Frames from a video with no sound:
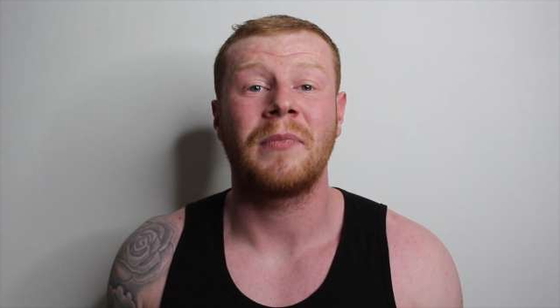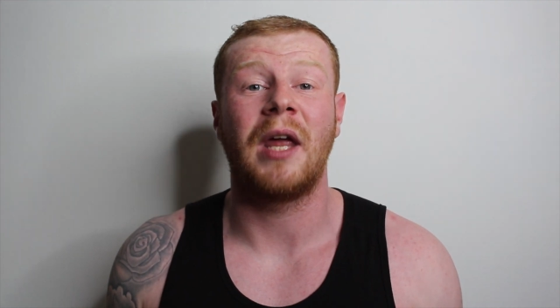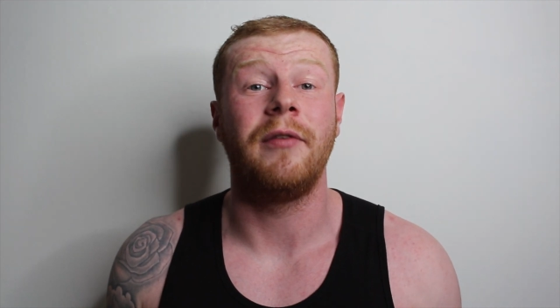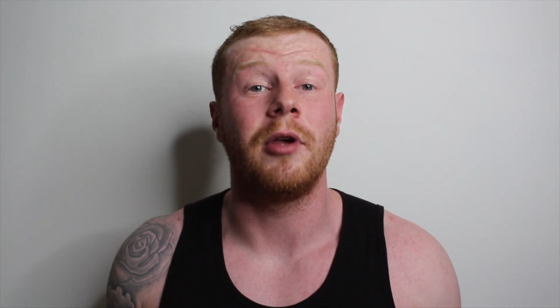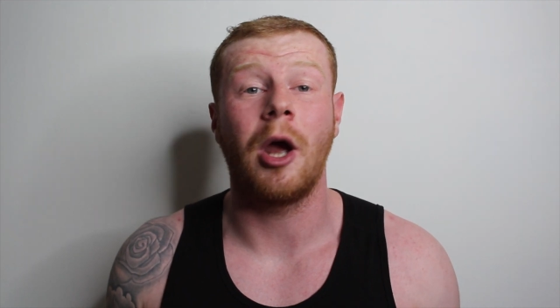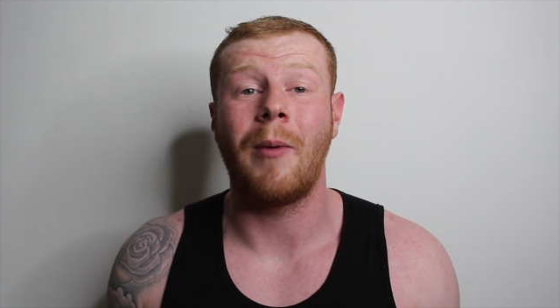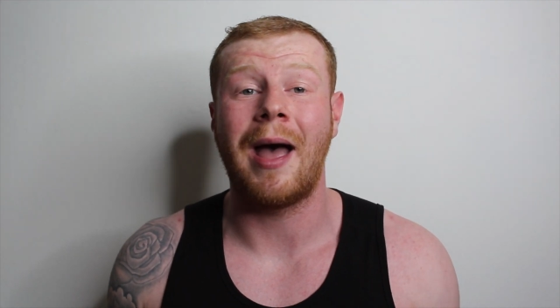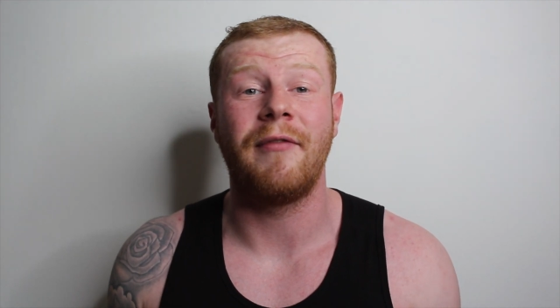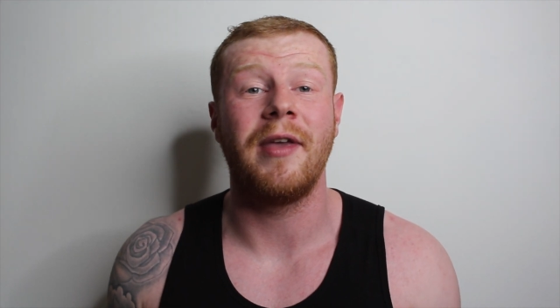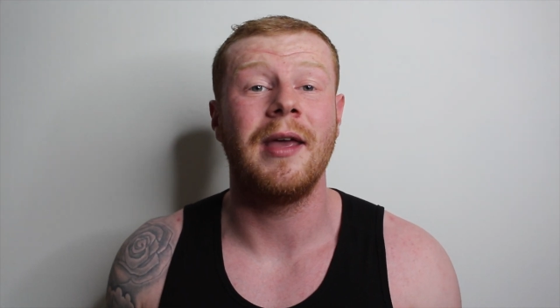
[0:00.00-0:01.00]
If you go
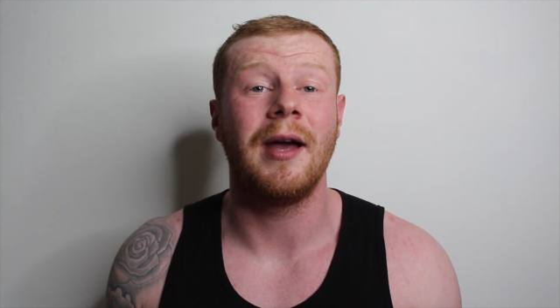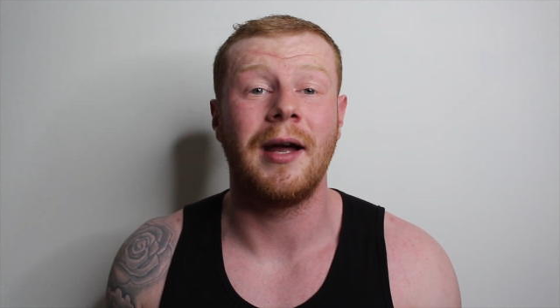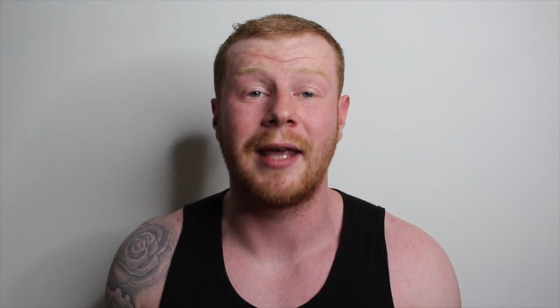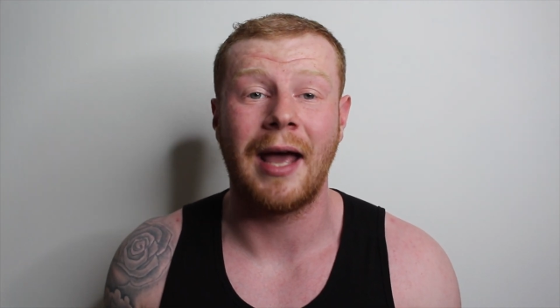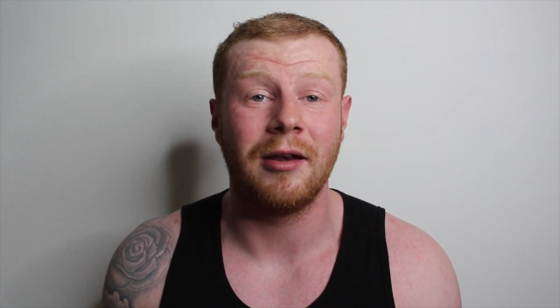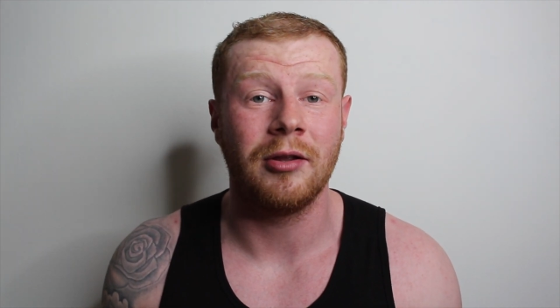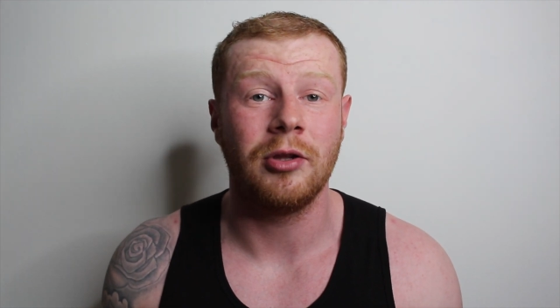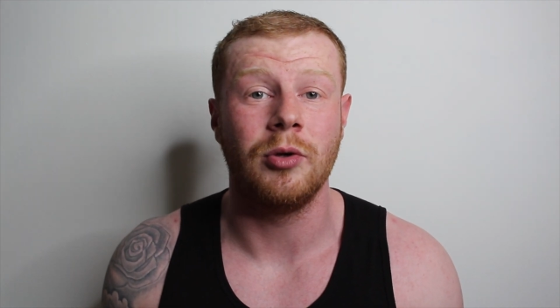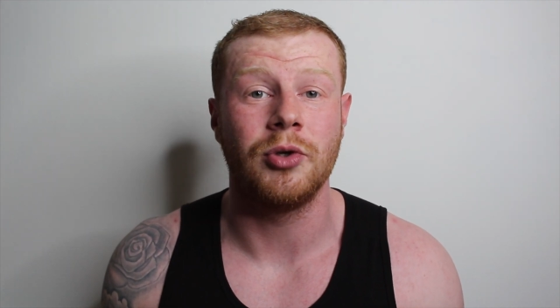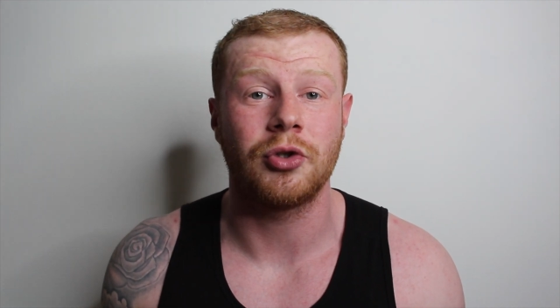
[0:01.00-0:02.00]
heavy, again,
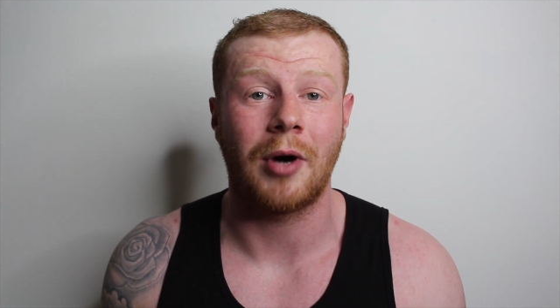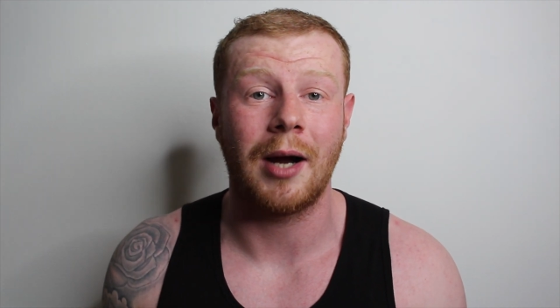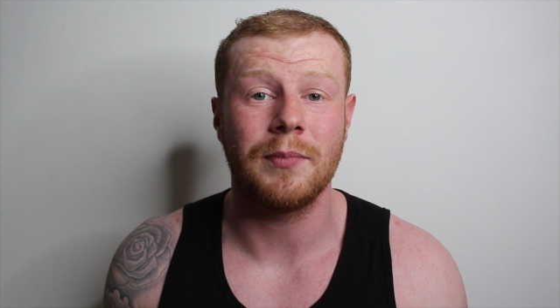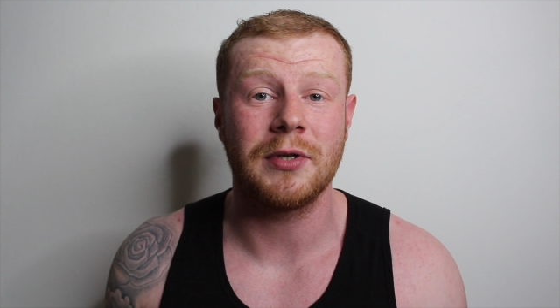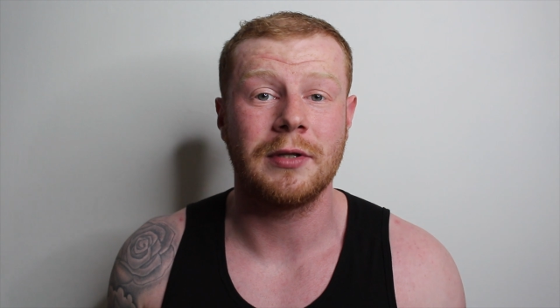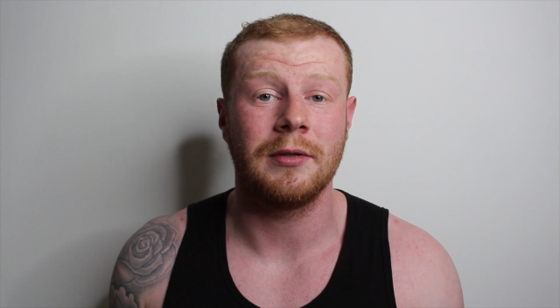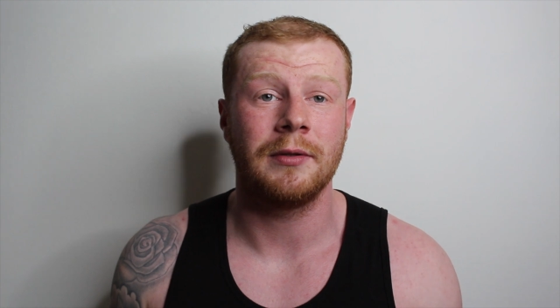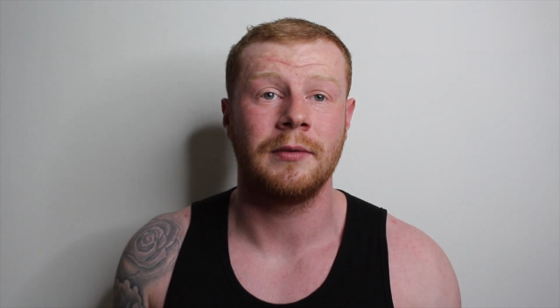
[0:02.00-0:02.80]
use straps.